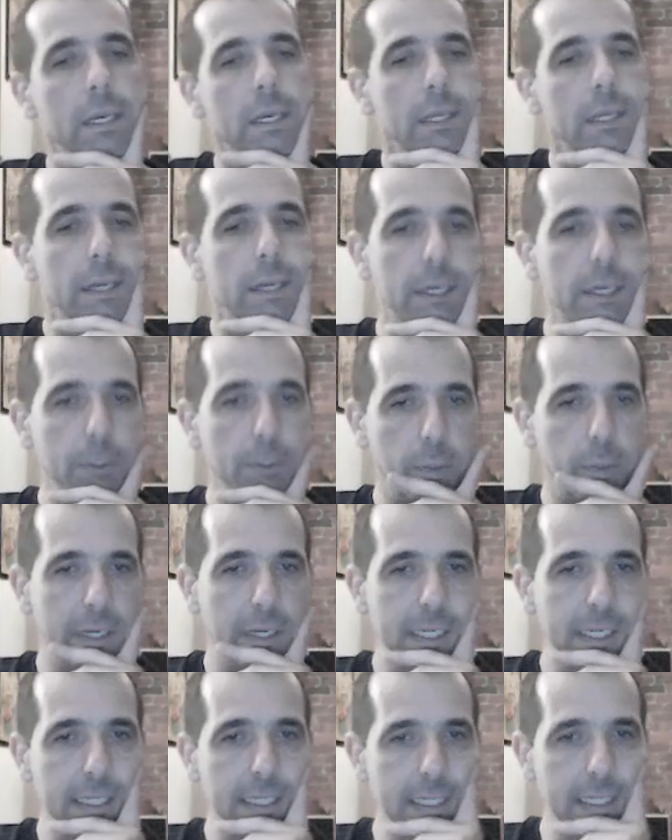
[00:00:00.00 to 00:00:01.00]
And the
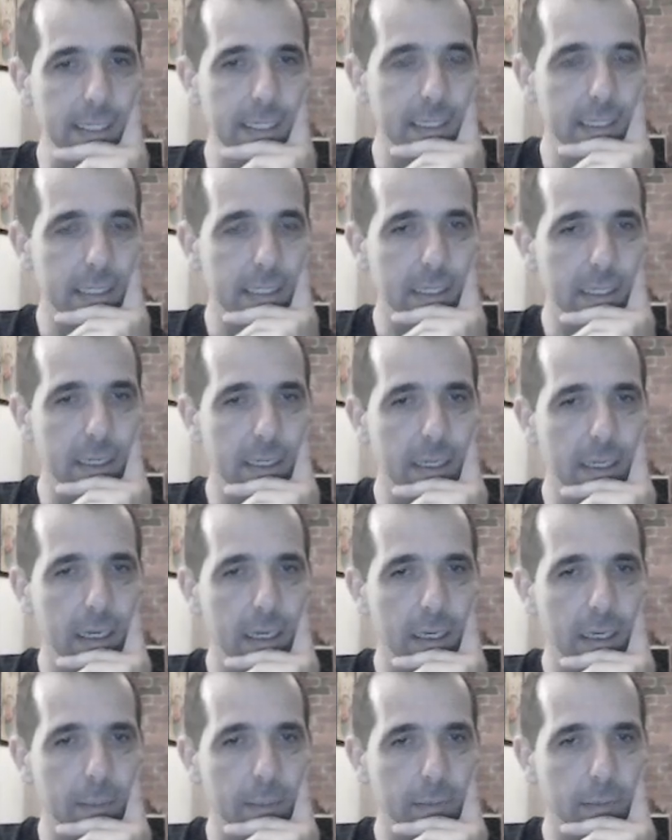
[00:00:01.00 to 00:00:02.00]
plan is
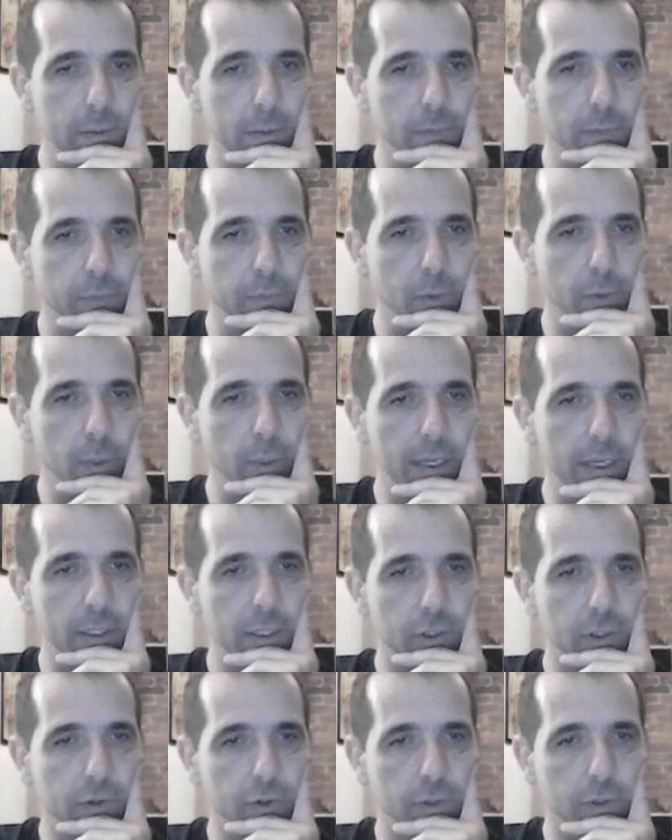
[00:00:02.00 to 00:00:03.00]
we're going to
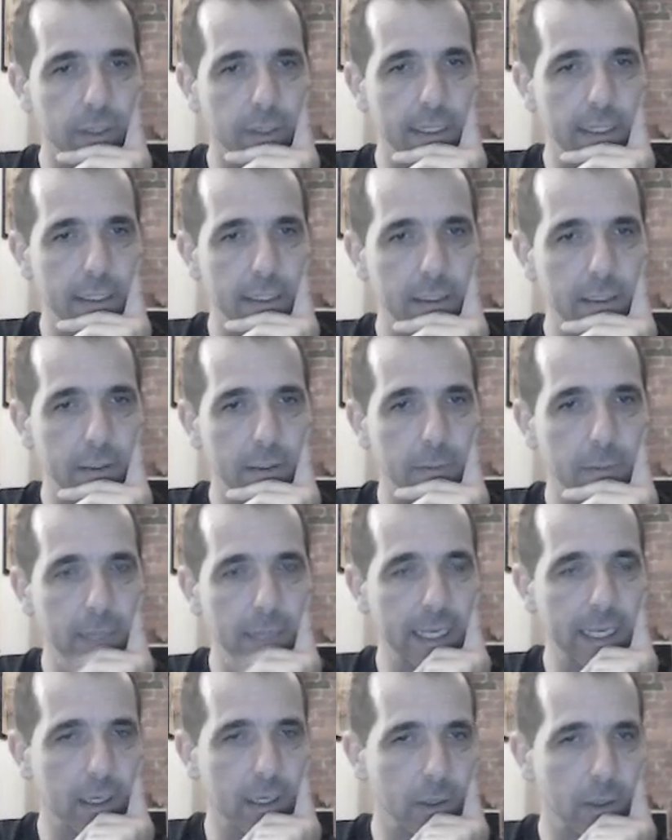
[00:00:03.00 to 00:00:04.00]
try and
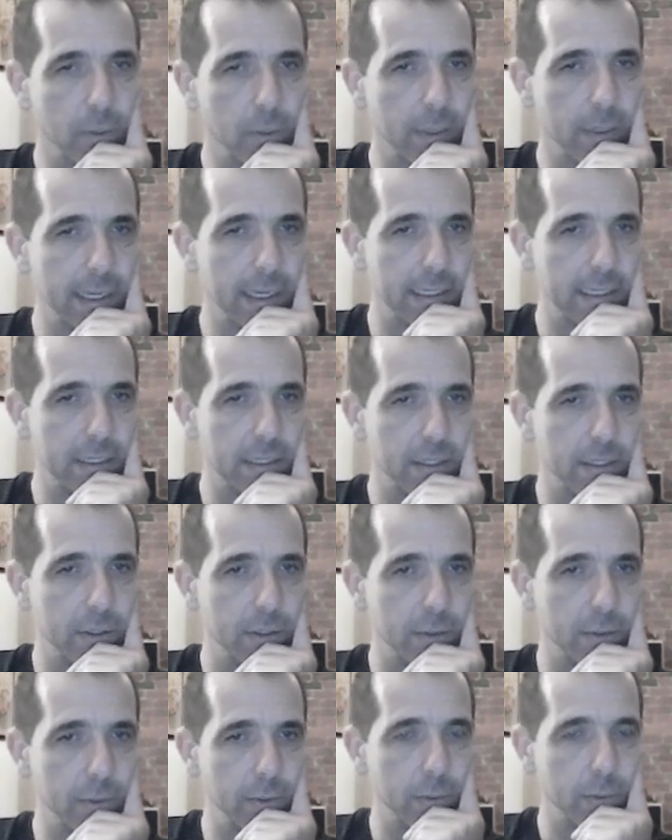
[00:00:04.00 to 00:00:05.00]
make our way
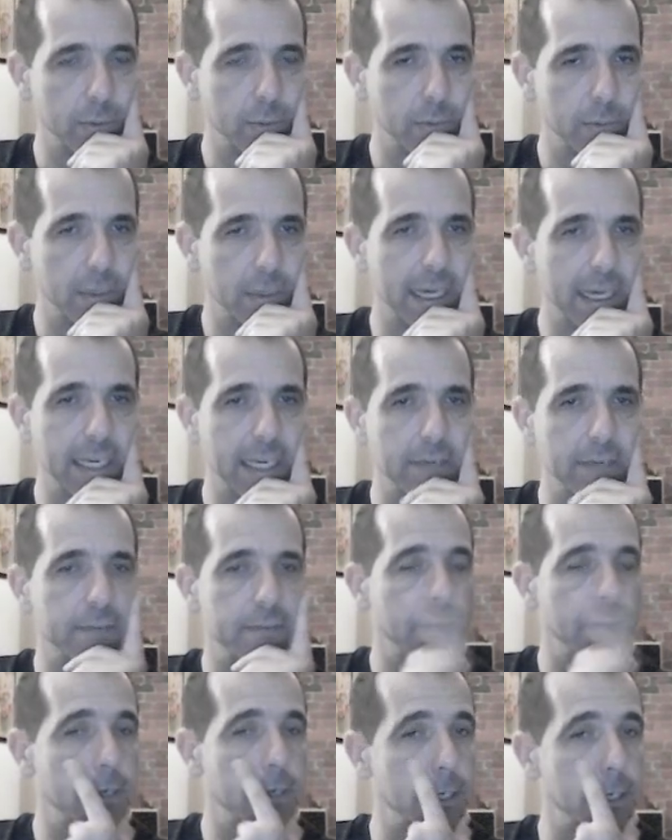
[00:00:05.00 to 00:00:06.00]
to
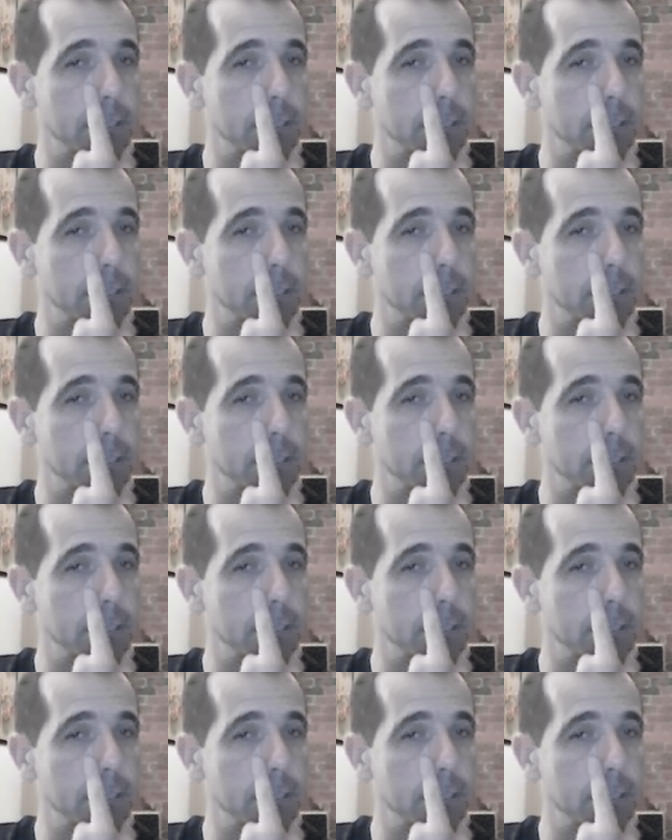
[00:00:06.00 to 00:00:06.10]
a5.